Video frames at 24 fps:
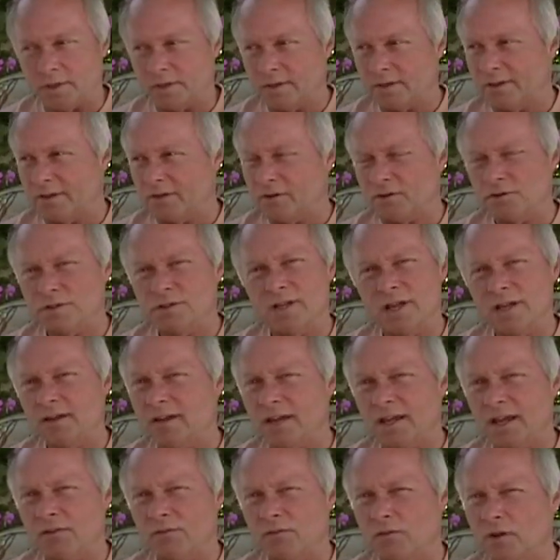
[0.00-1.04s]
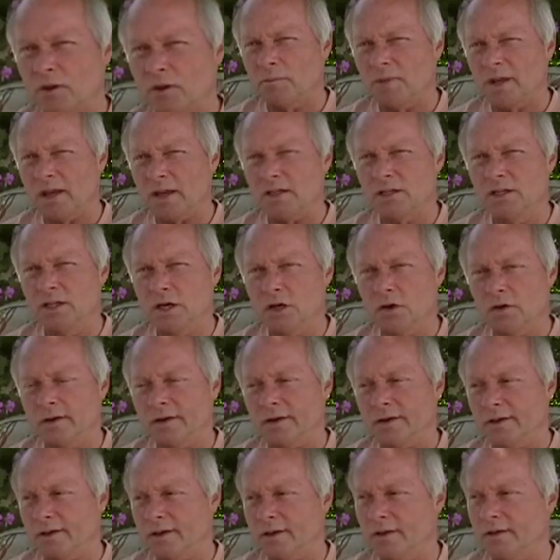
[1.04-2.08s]
but uh, those tend to get
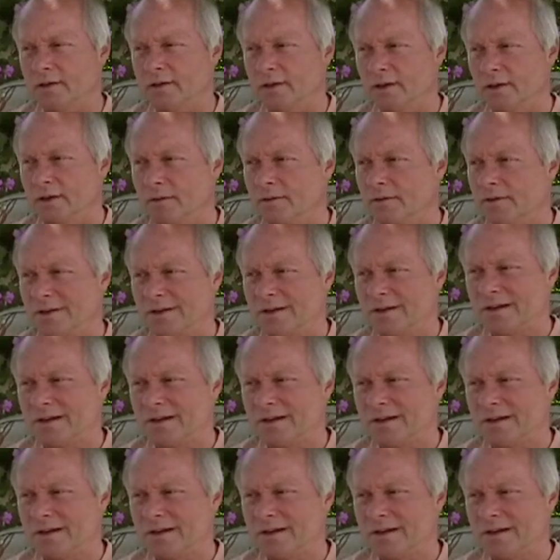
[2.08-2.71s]
bacteria and uh,